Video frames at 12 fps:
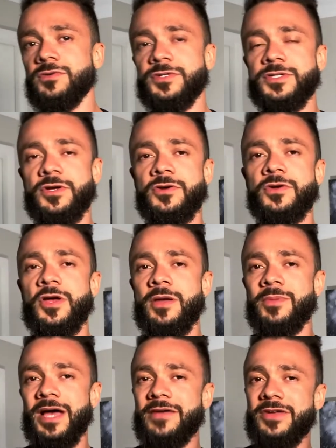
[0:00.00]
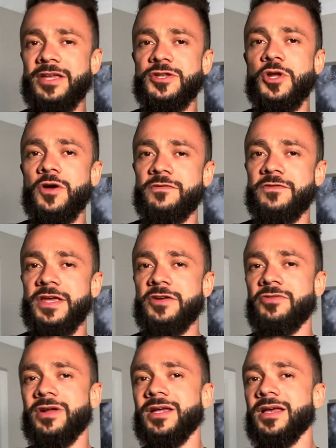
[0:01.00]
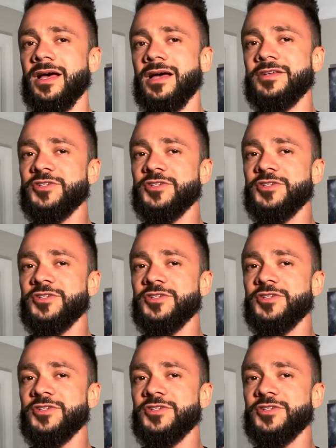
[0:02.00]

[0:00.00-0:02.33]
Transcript: So by having a no fee credit card,